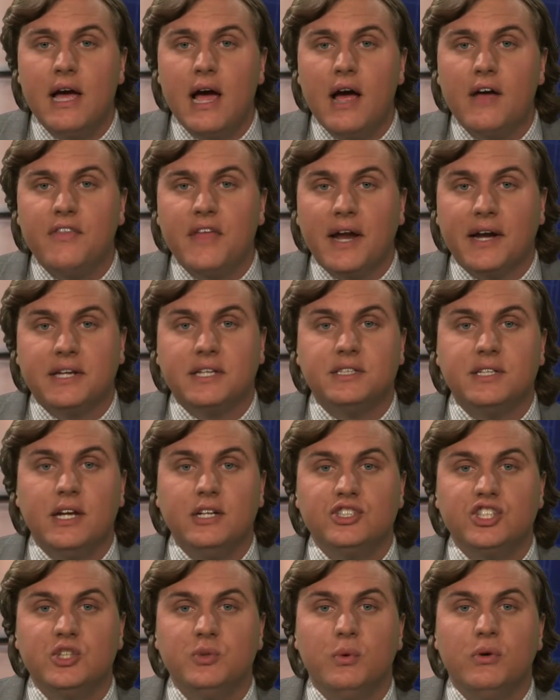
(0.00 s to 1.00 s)
That
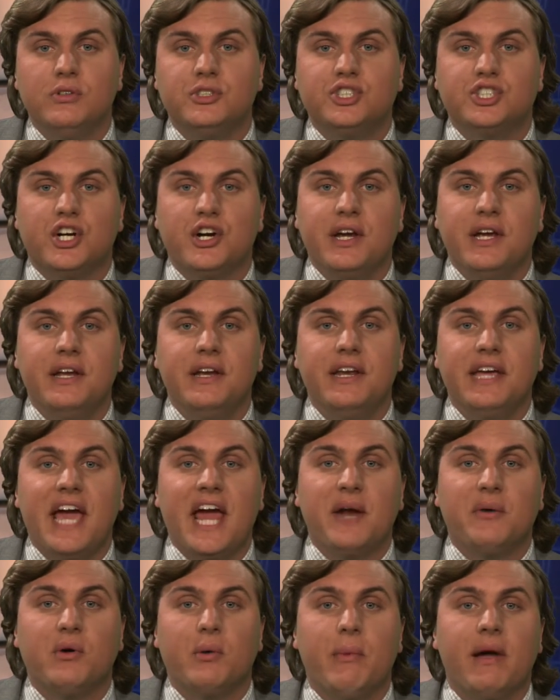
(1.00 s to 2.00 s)
extension will ensure
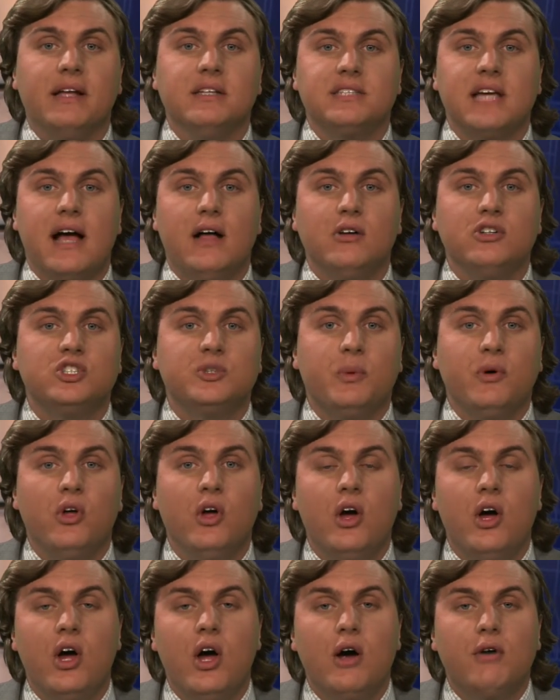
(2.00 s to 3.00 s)
Indiana remains eligible
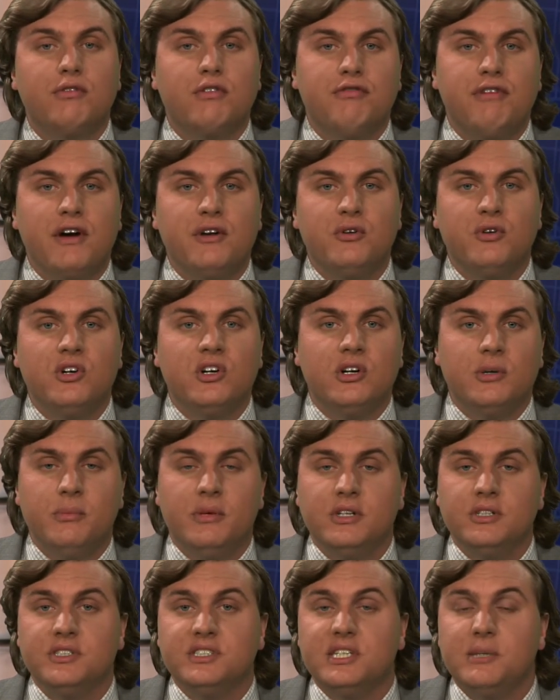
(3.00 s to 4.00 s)
for federal
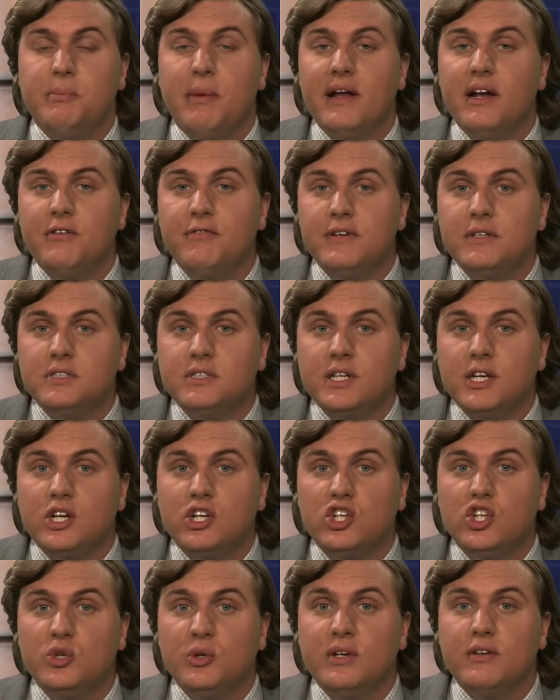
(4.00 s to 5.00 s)
emergency benefits,
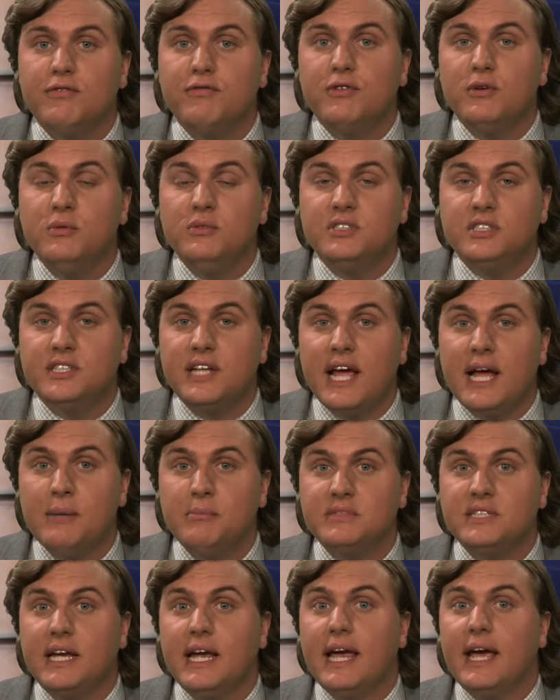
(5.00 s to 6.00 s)
including food
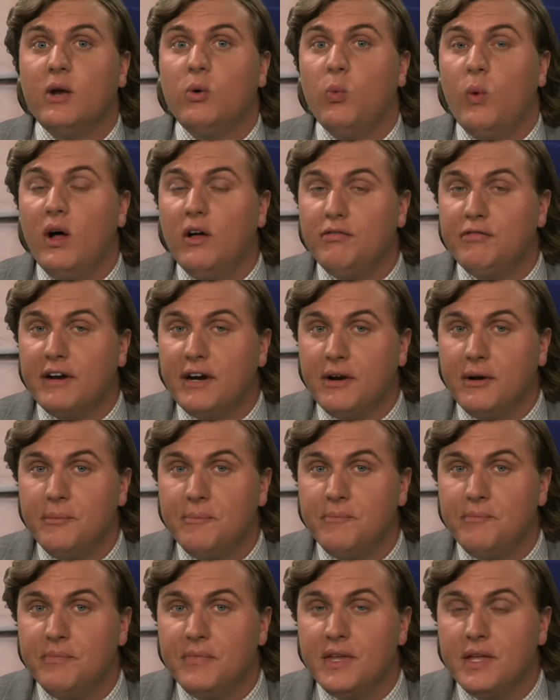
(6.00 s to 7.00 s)
stamps and welfare.
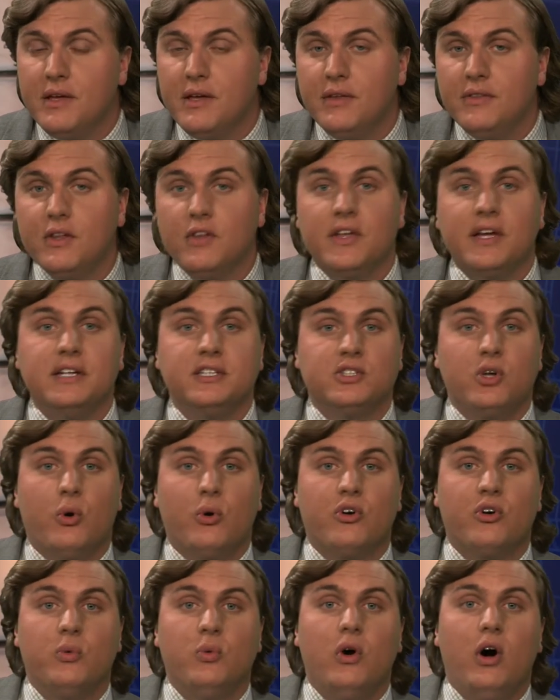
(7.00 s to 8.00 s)
The latest
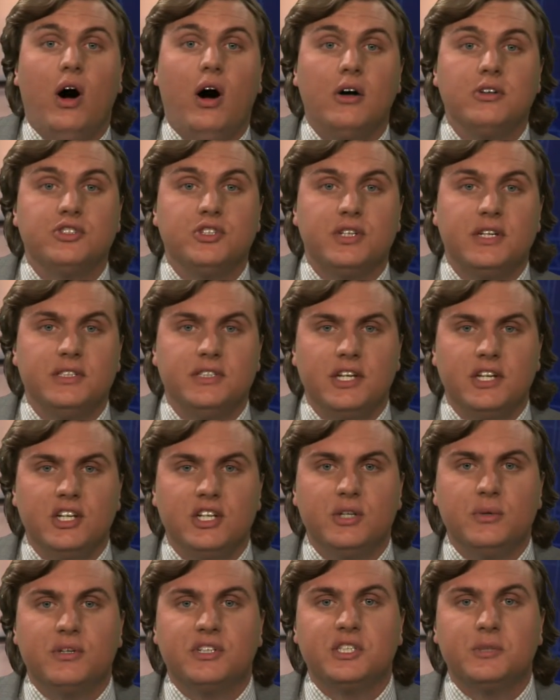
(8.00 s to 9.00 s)
order will also continue
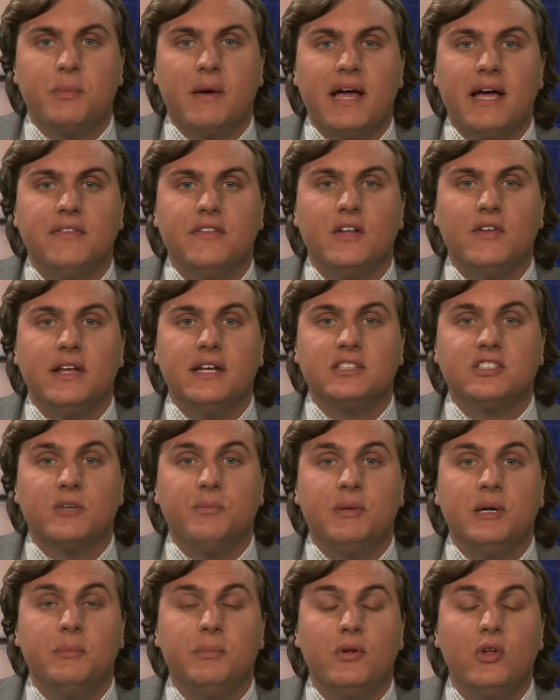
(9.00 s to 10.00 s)
to expand the list of
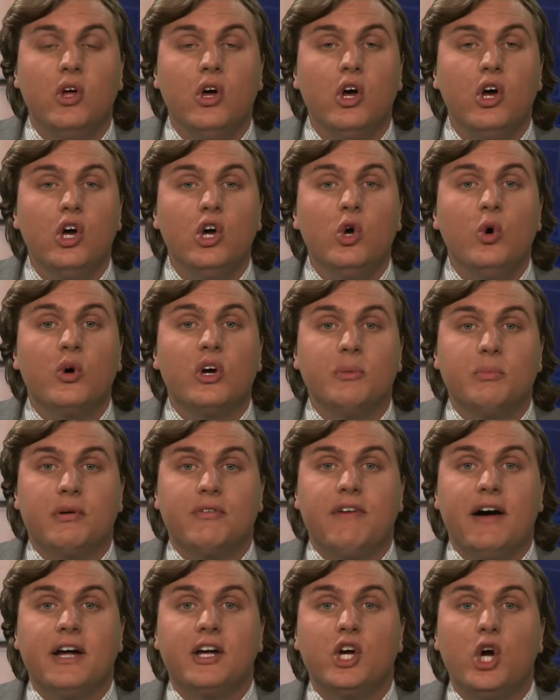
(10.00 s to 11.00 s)
people who can
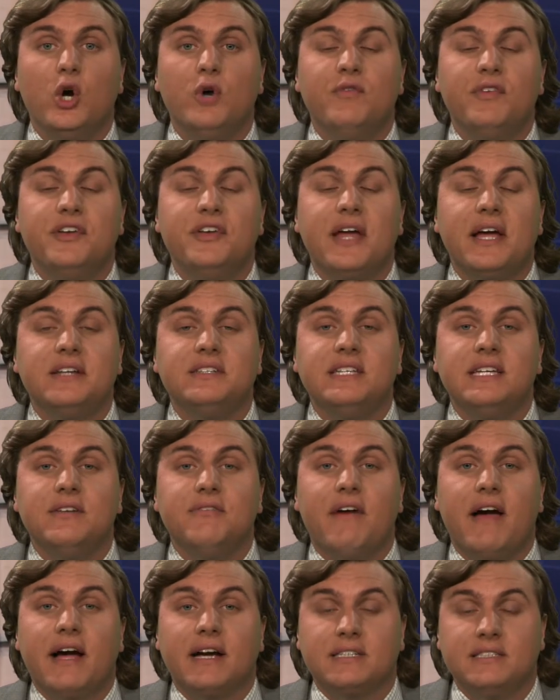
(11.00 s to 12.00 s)
provide COVID-19
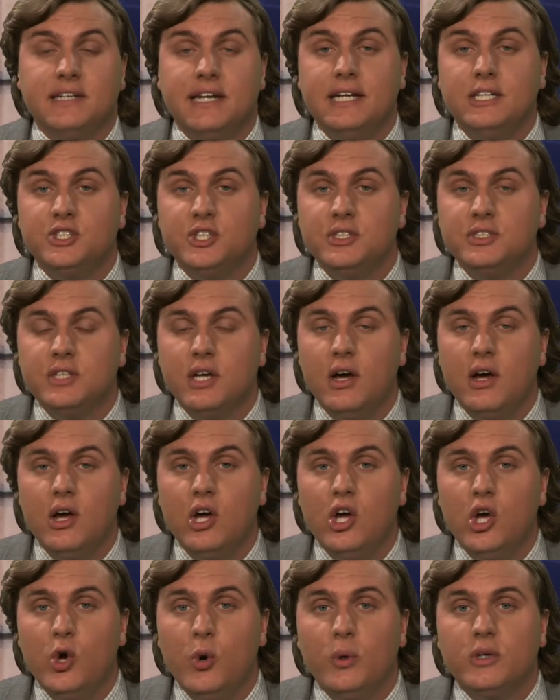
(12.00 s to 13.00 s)
vaccinations,
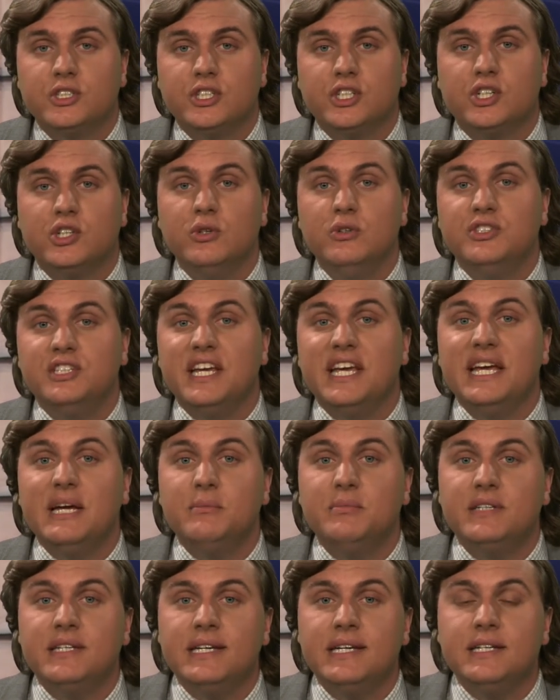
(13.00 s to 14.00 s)
which includes
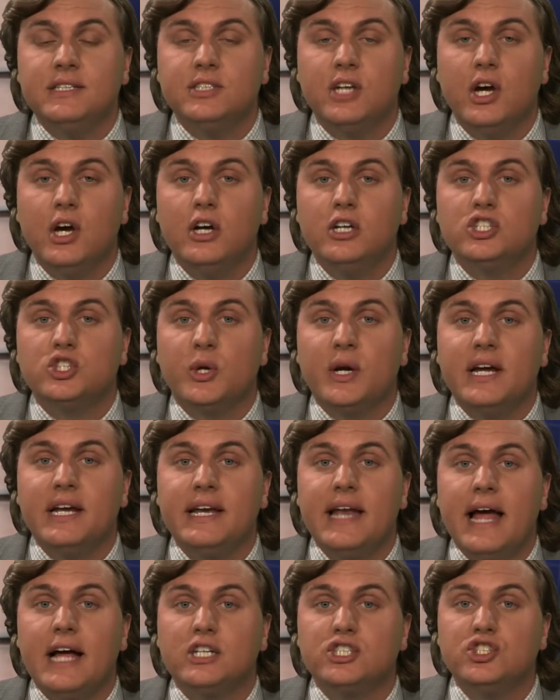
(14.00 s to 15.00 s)
EMTs, trained
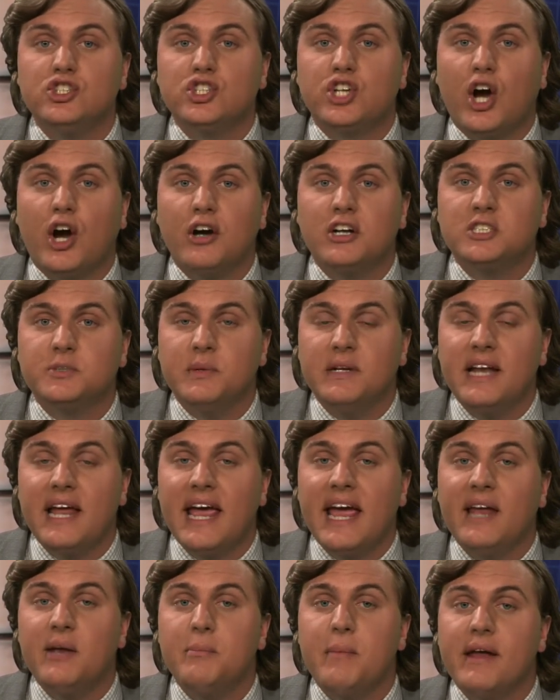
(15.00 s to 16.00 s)
National Guardsmen,
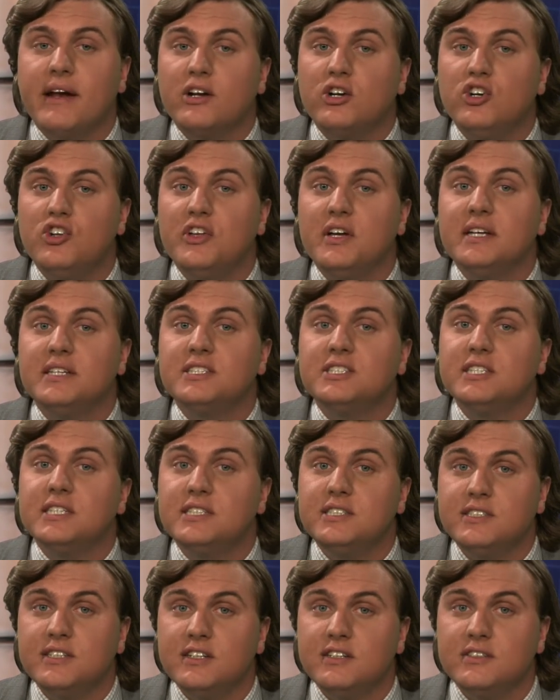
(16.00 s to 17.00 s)
and medical
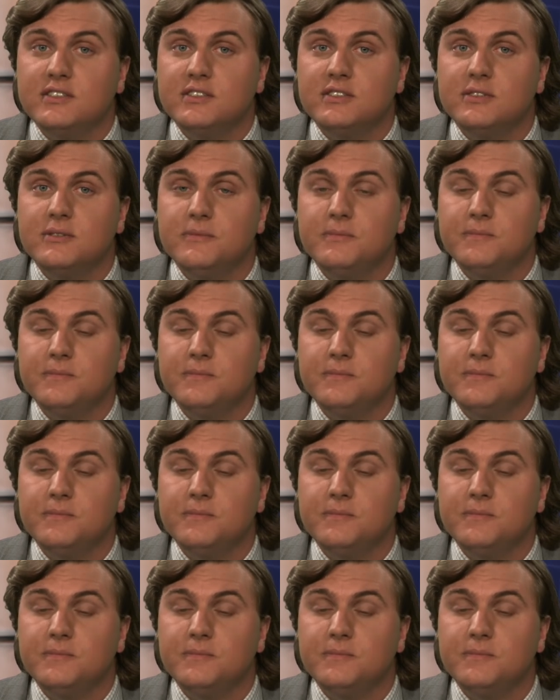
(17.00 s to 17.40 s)
assistants.